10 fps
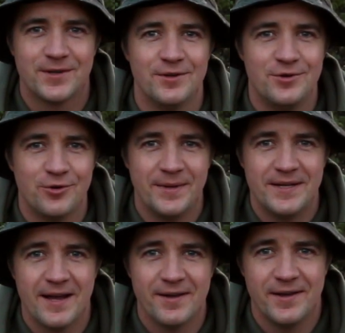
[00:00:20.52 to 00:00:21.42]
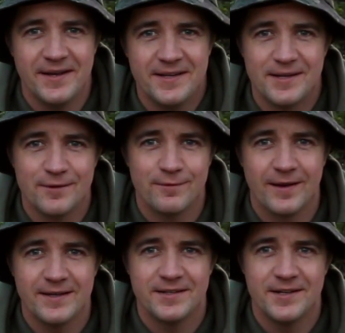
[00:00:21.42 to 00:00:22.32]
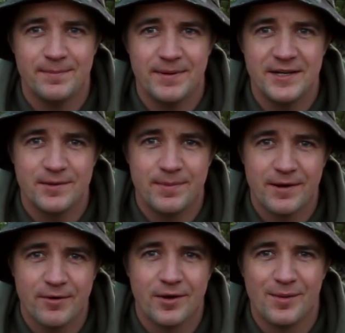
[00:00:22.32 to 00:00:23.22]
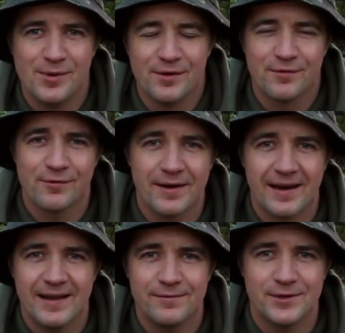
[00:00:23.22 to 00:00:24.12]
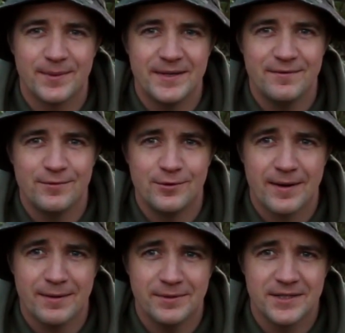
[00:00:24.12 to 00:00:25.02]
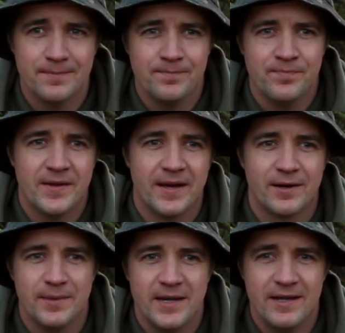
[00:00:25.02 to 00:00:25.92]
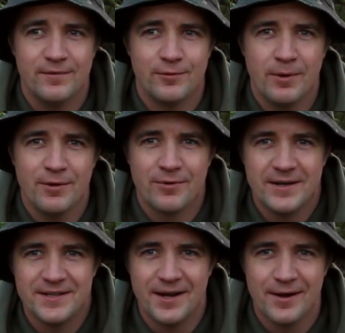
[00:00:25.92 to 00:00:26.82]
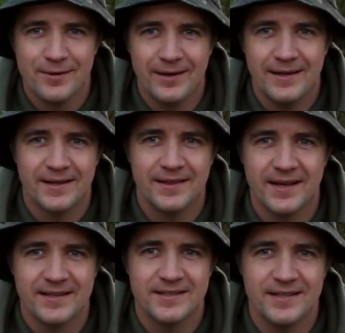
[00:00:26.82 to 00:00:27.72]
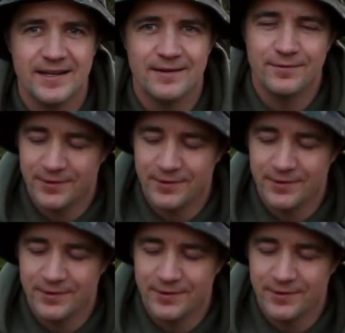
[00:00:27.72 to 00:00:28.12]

So you join me down at East Delph Lakes near Peterborough. I'm on the front lake for 24 hours and I'm here for one reason only, and that is to give